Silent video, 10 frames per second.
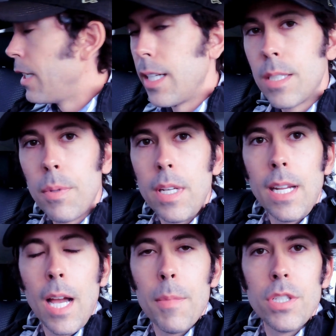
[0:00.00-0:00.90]

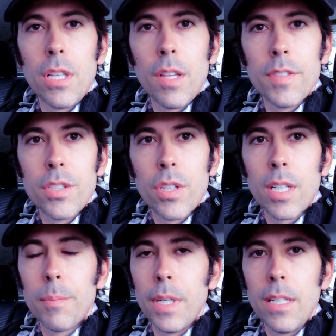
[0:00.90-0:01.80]
explaining how much he loves the truck.
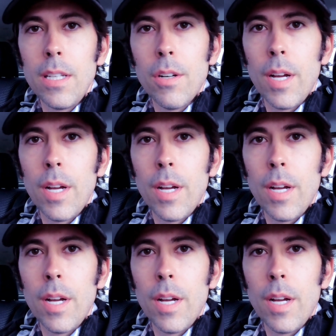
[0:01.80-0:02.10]
But you know,